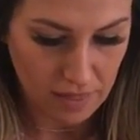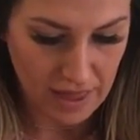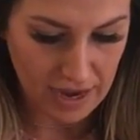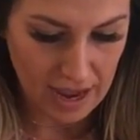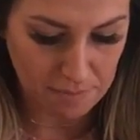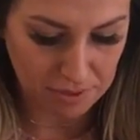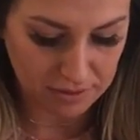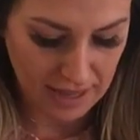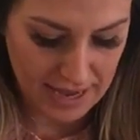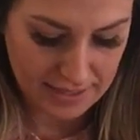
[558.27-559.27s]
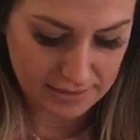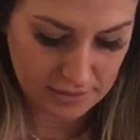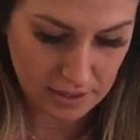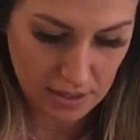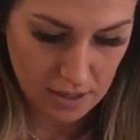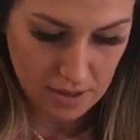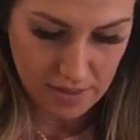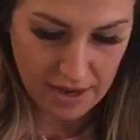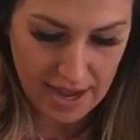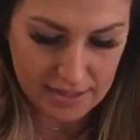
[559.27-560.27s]
then I place
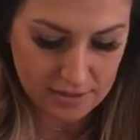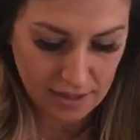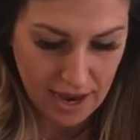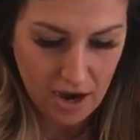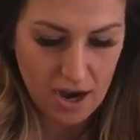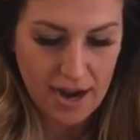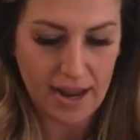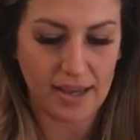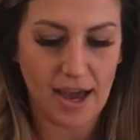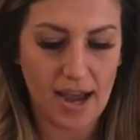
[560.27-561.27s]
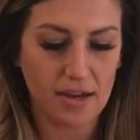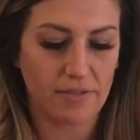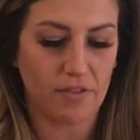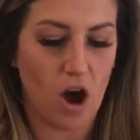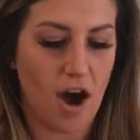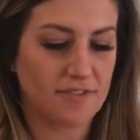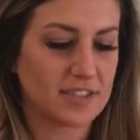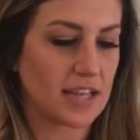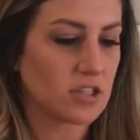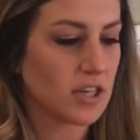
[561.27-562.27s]
the next layer and I kind of
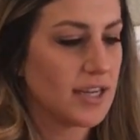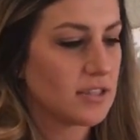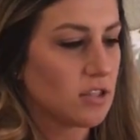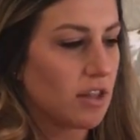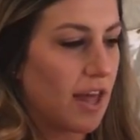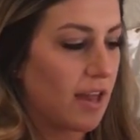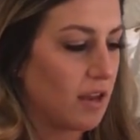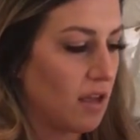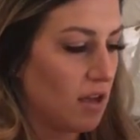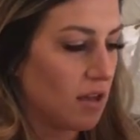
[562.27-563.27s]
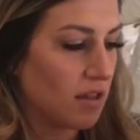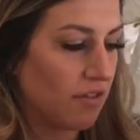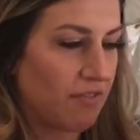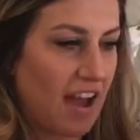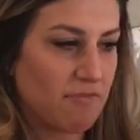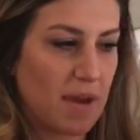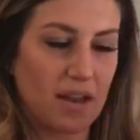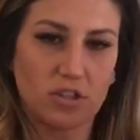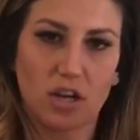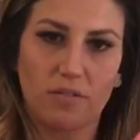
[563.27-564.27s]
off-center it so that the 5
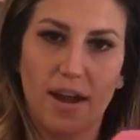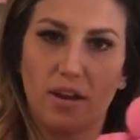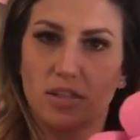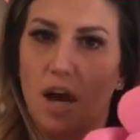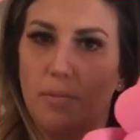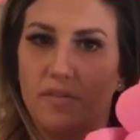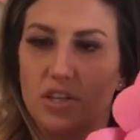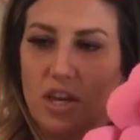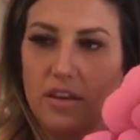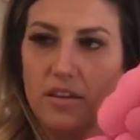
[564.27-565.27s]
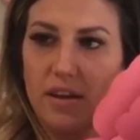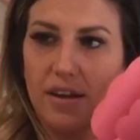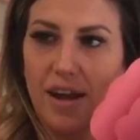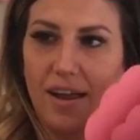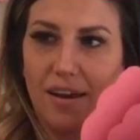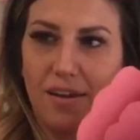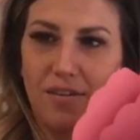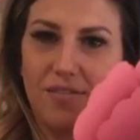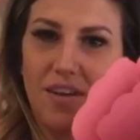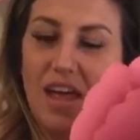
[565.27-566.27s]
petals aren't right on top of each other. They're kind
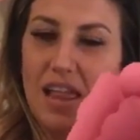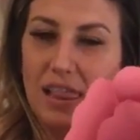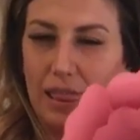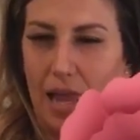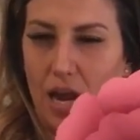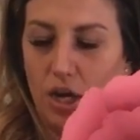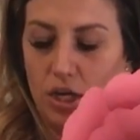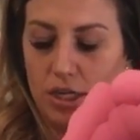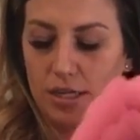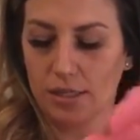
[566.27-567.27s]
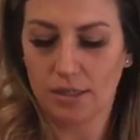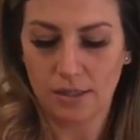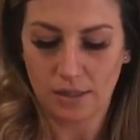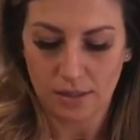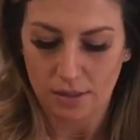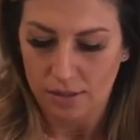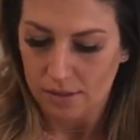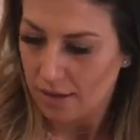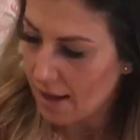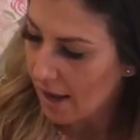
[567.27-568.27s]
of layered.
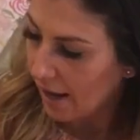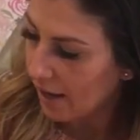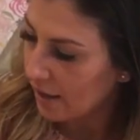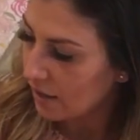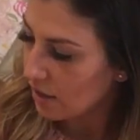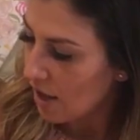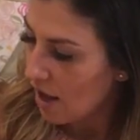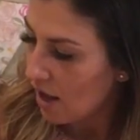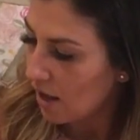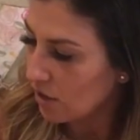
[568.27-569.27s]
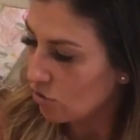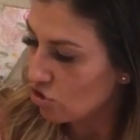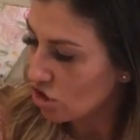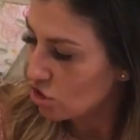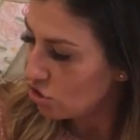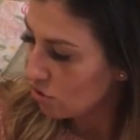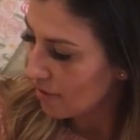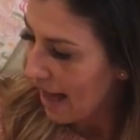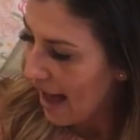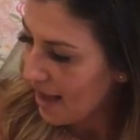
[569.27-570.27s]
And you just
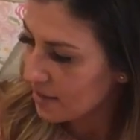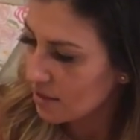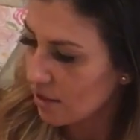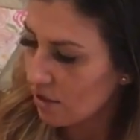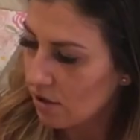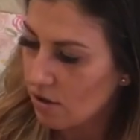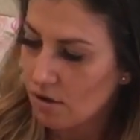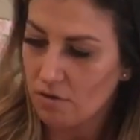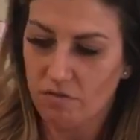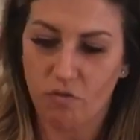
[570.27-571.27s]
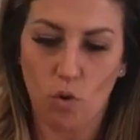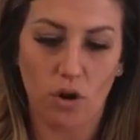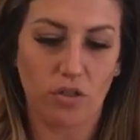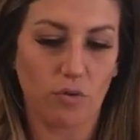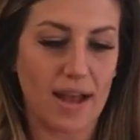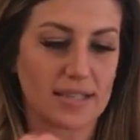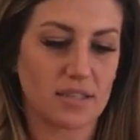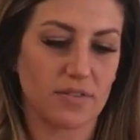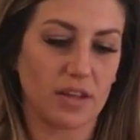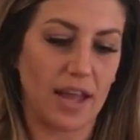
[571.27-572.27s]
do that for the
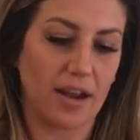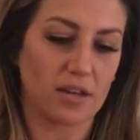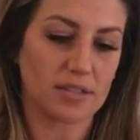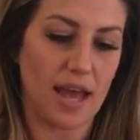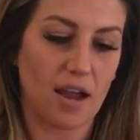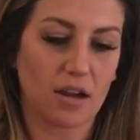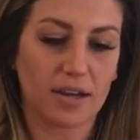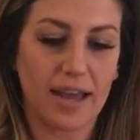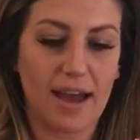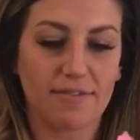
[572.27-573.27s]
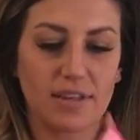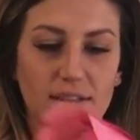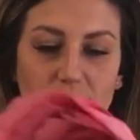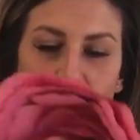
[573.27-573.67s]
rest of the layers. I already have these